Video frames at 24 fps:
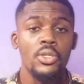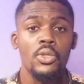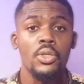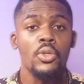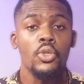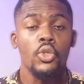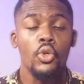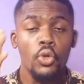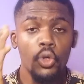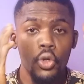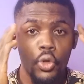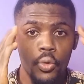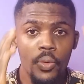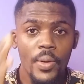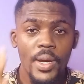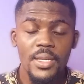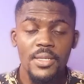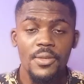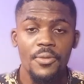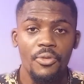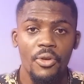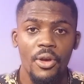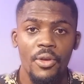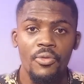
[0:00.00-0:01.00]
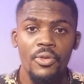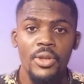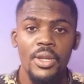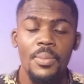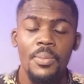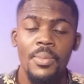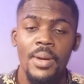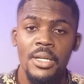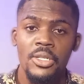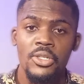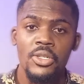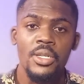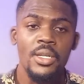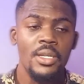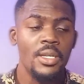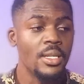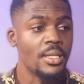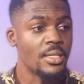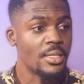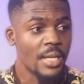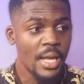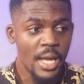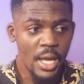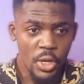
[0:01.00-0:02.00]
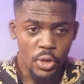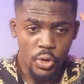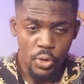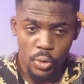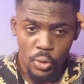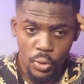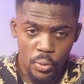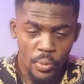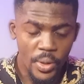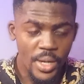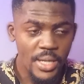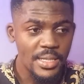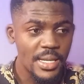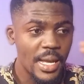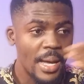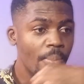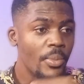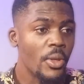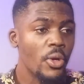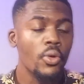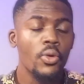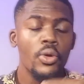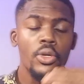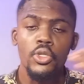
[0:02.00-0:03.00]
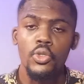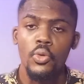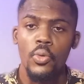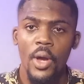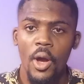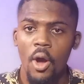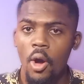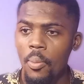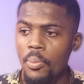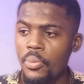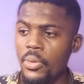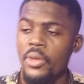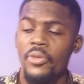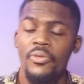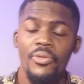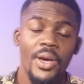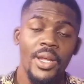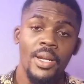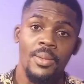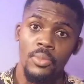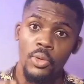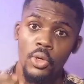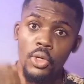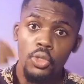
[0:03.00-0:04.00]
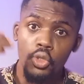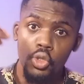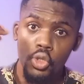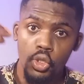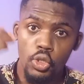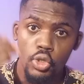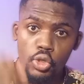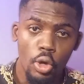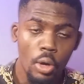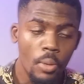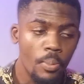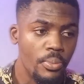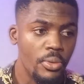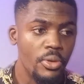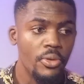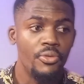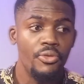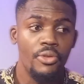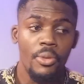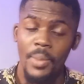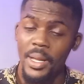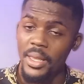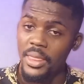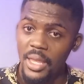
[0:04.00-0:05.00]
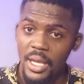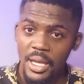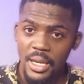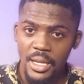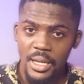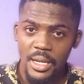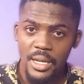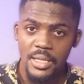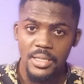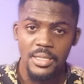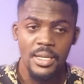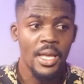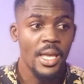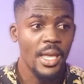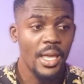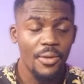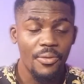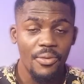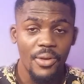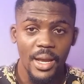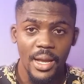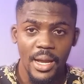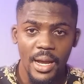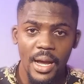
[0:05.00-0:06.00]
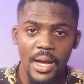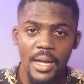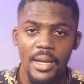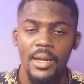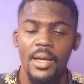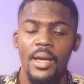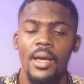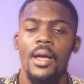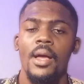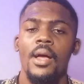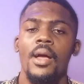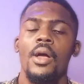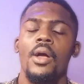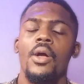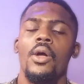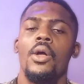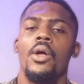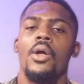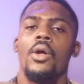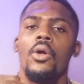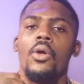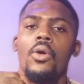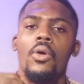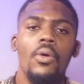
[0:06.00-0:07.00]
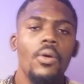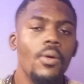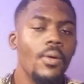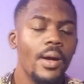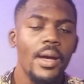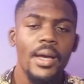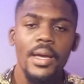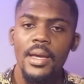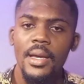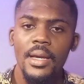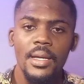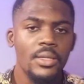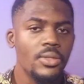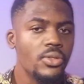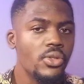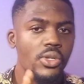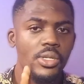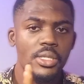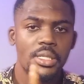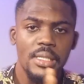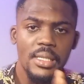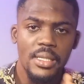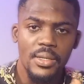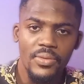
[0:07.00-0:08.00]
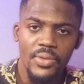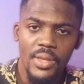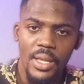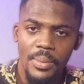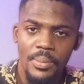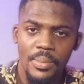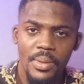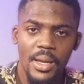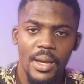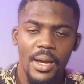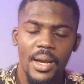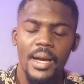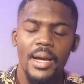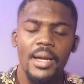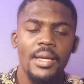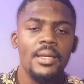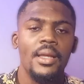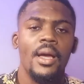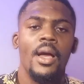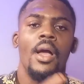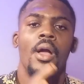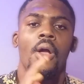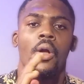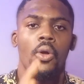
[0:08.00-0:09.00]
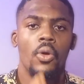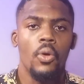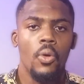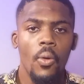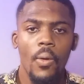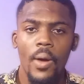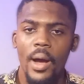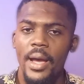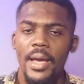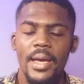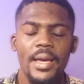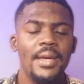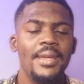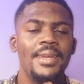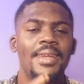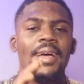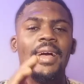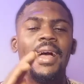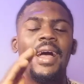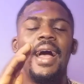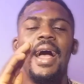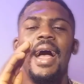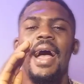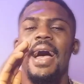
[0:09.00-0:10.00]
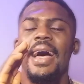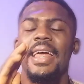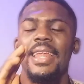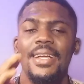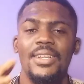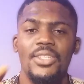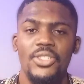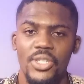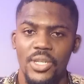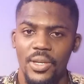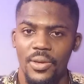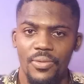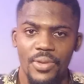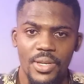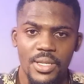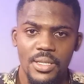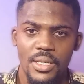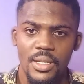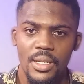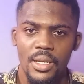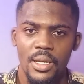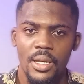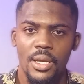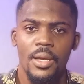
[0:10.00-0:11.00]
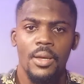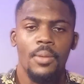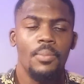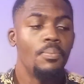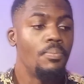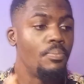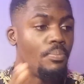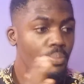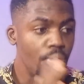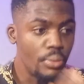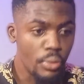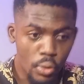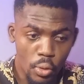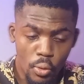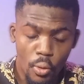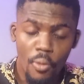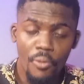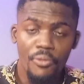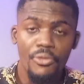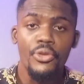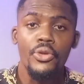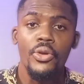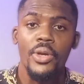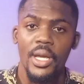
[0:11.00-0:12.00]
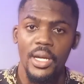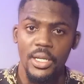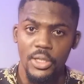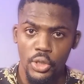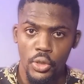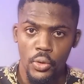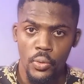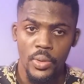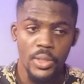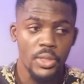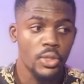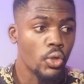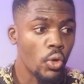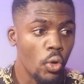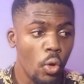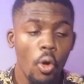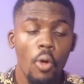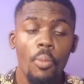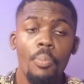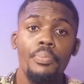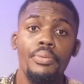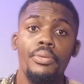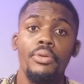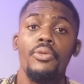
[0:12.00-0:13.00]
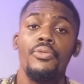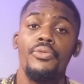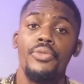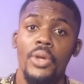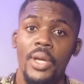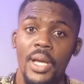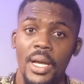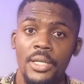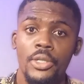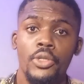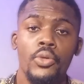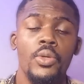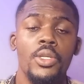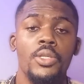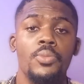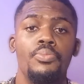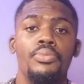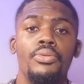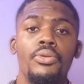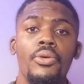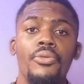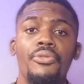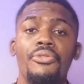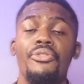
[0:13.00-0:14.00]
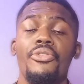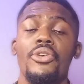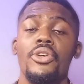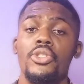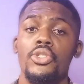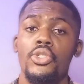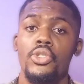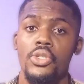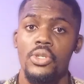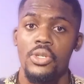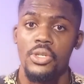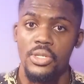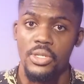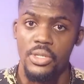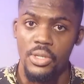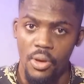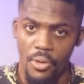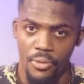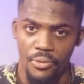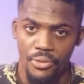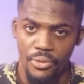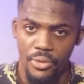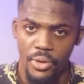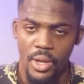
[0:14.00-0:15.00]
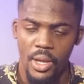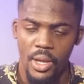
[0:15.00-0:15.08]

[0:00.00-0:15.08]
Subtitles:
you're crazy for even imagining it. You're crazy. I'm not going to help you. In fact, I'm going to stop you from attaining it if I can. Go ahead. Just leave them behind. Go ahead and achieve it. Prove you can do it. Go prove you can do it. Prove first to yourself